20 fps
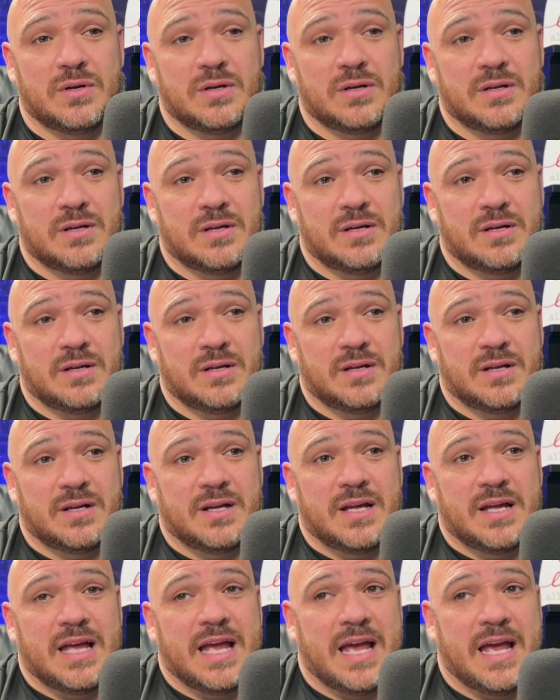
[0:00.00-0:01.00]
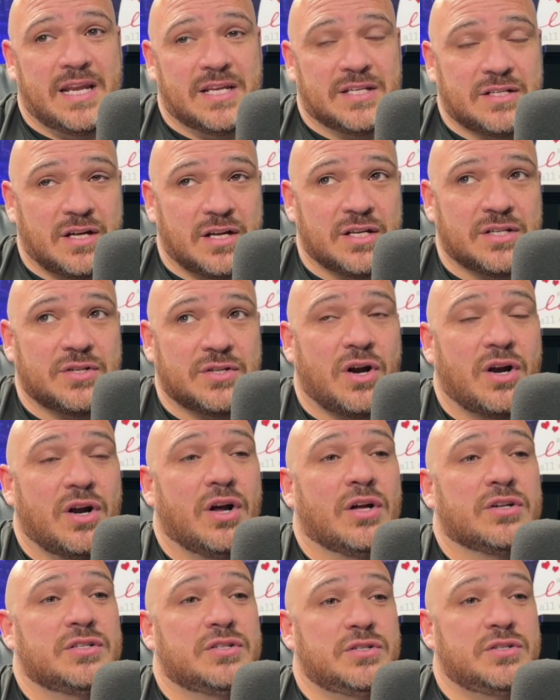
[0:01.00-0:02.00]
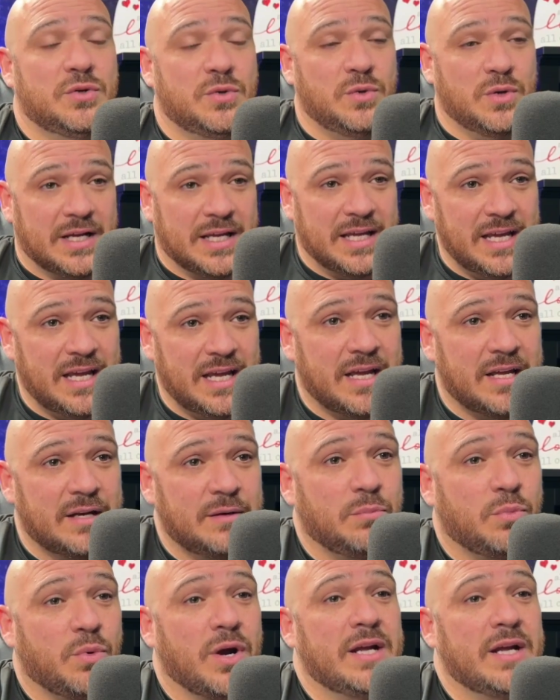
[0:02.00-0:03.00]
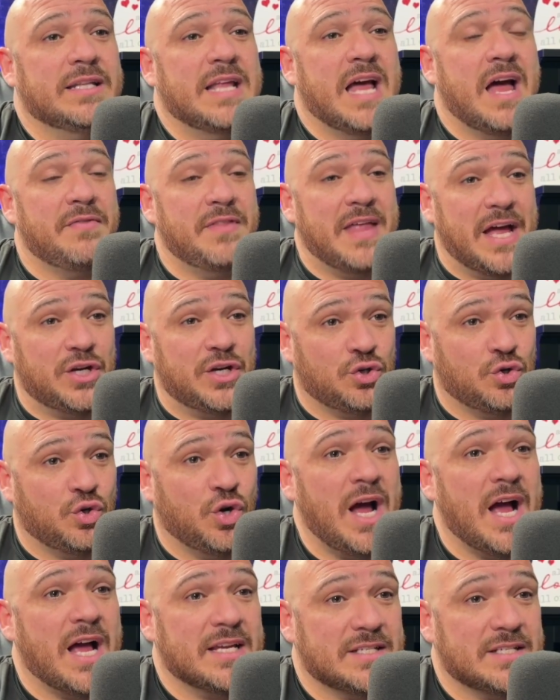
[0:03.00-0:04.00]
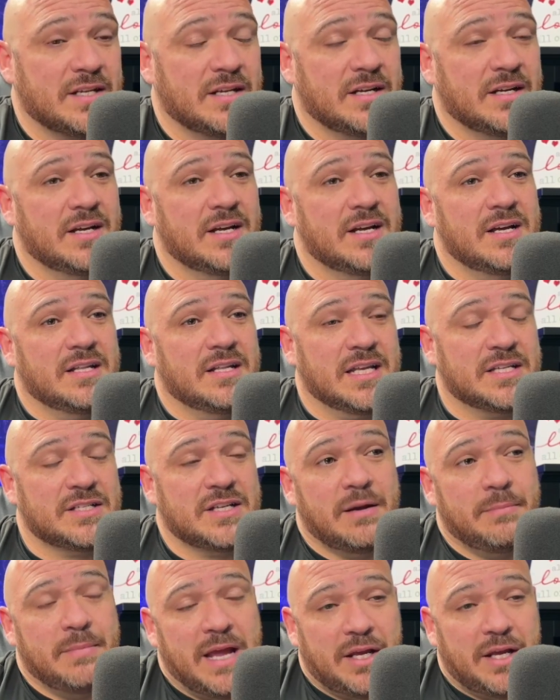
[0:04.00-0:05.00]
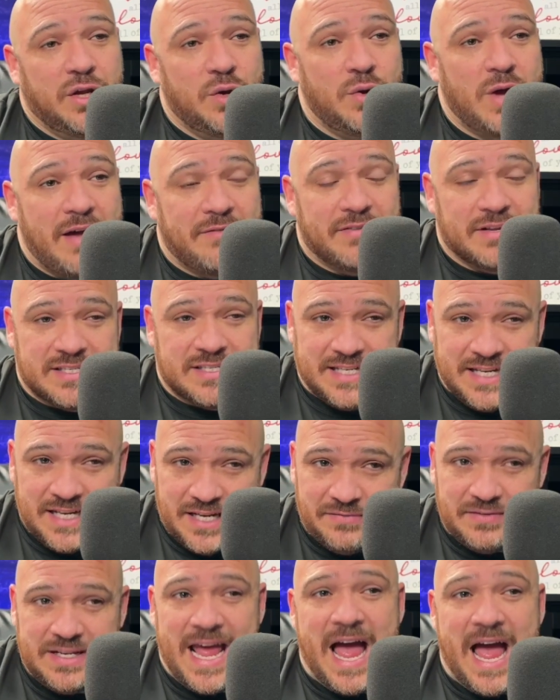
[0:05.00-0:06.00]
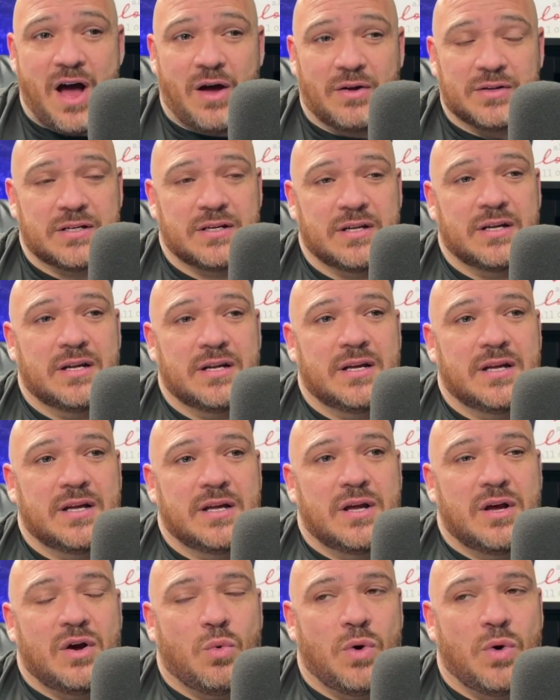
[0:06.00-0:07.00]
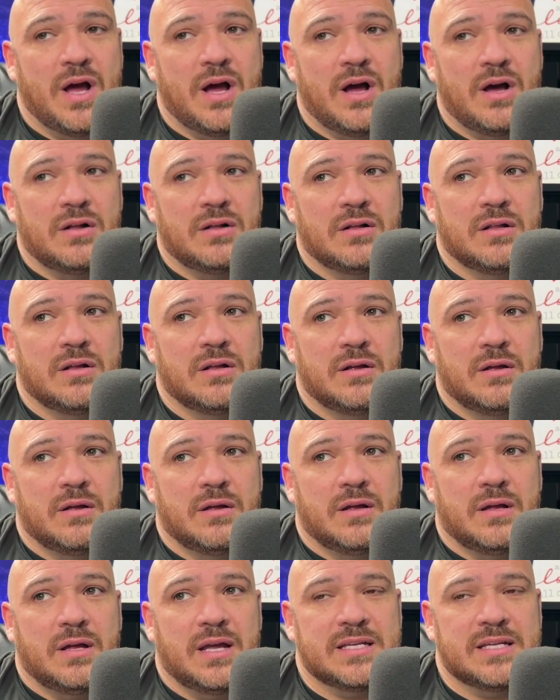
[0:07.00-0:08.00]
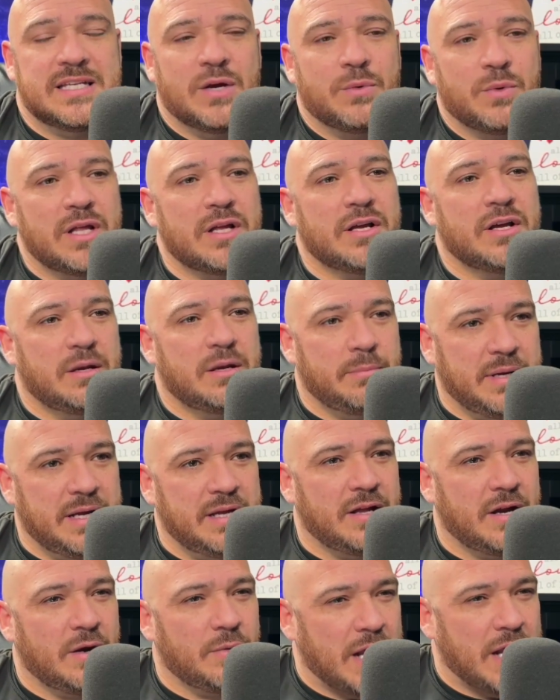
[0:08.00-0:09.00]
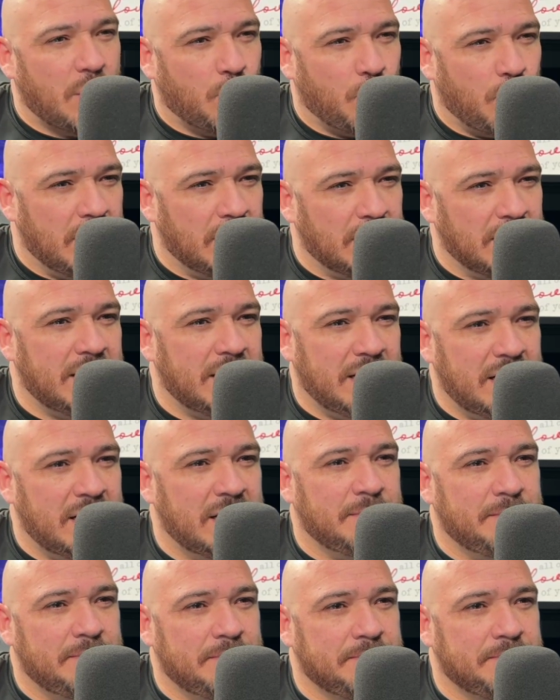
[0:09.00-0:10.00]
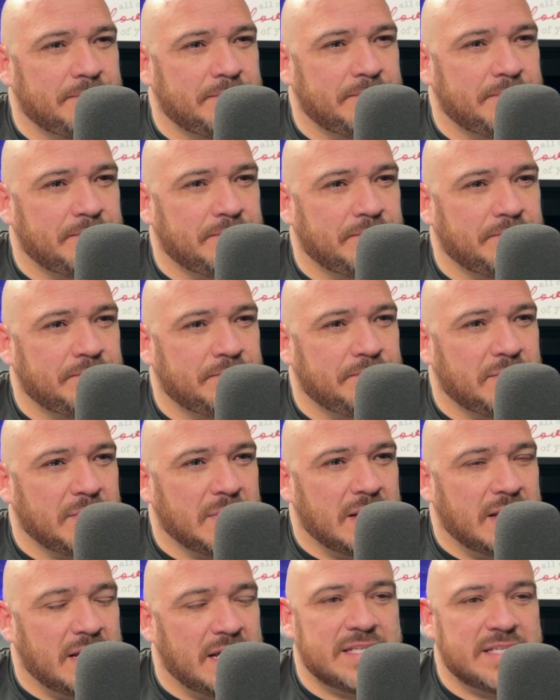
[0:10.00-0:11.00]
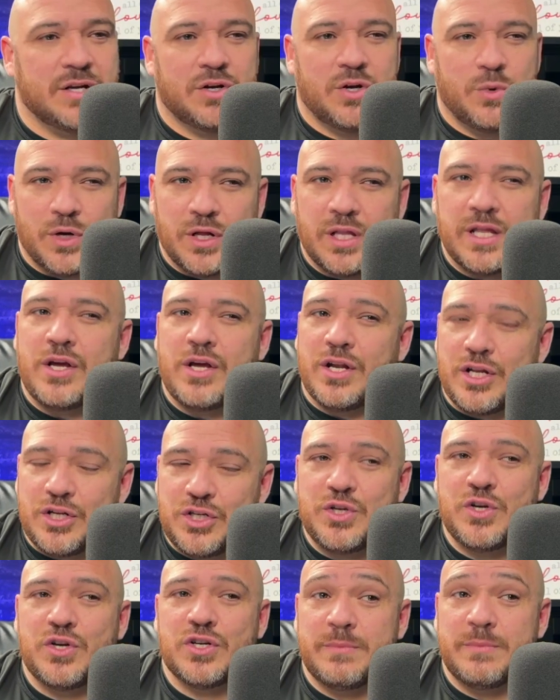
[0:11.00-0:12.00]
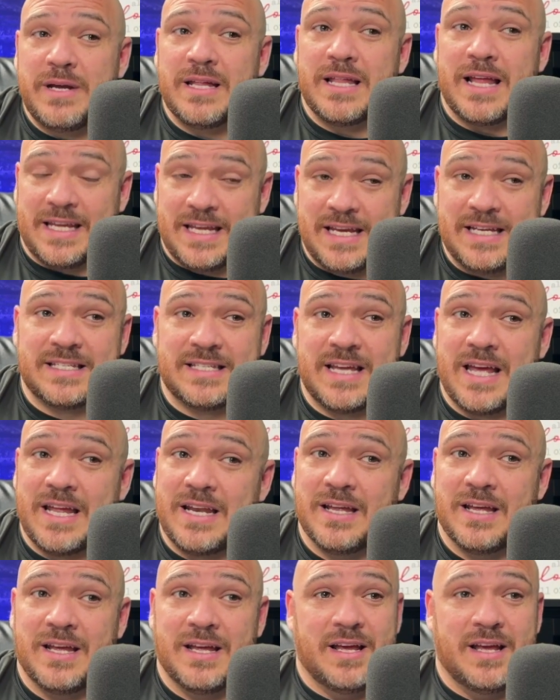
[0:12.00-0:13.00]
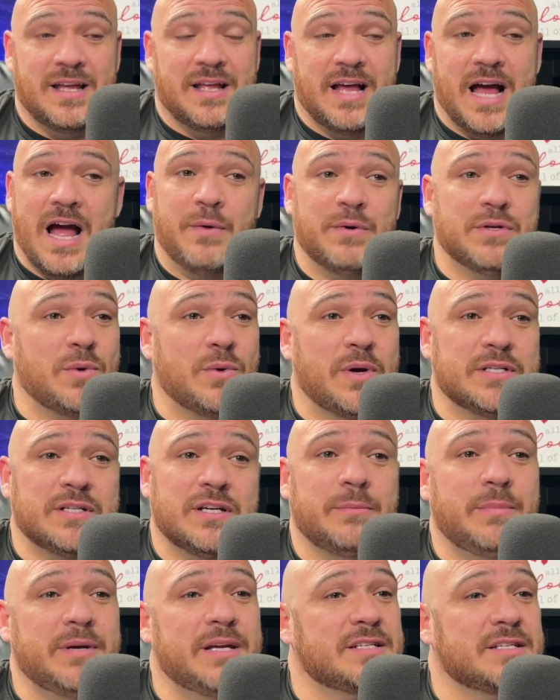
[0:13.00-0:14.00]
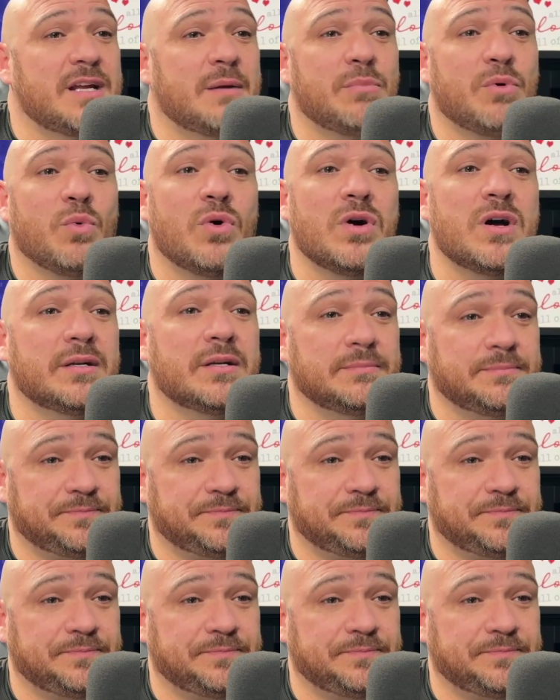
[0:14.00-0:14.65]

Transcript: And it's going to start to, again, break down that trust. It's going to make you have a seed of doubt. Well, is he really going to be there when I really need him? Is he really going to choose me like he said I was always going to be his number one?